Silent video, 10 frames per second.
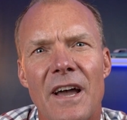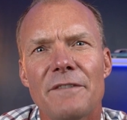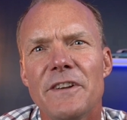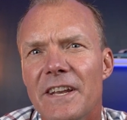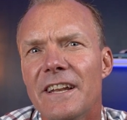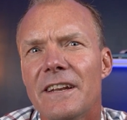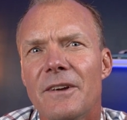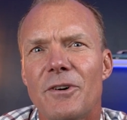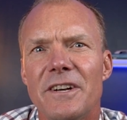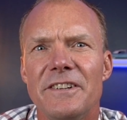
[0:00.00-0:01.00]
Now, if you need
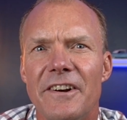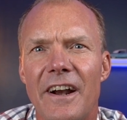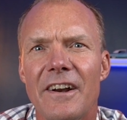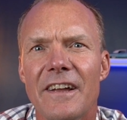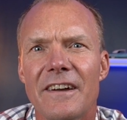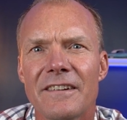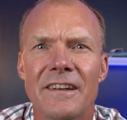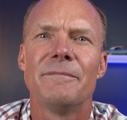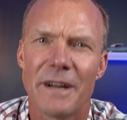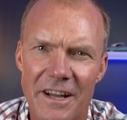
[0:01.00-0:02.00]
anyone in your area,
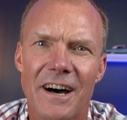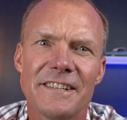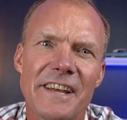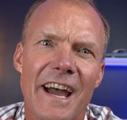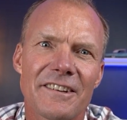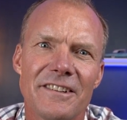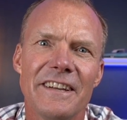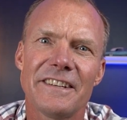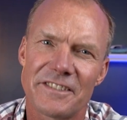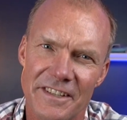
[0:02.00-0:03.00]
my contact
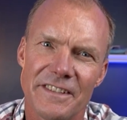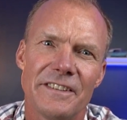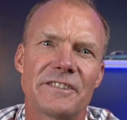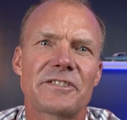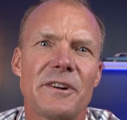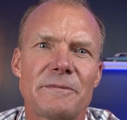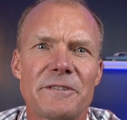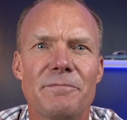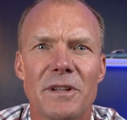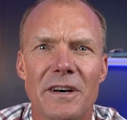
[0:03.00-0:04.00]
link is in the
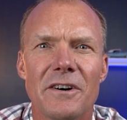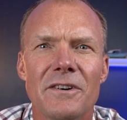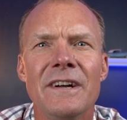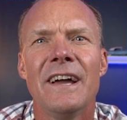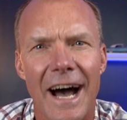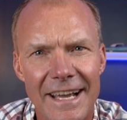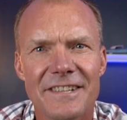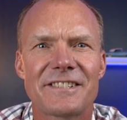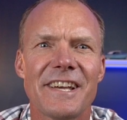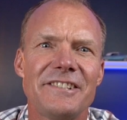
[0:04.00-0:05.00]
description below. I can
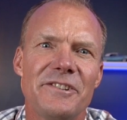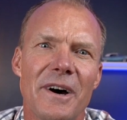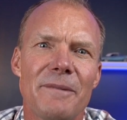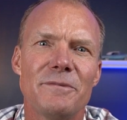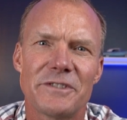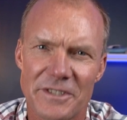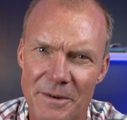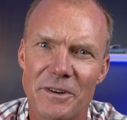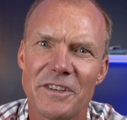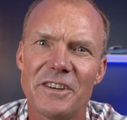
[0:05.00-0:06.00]
set you up with
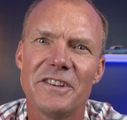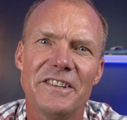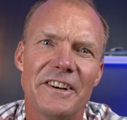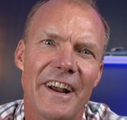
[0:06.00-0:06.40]
someone good in your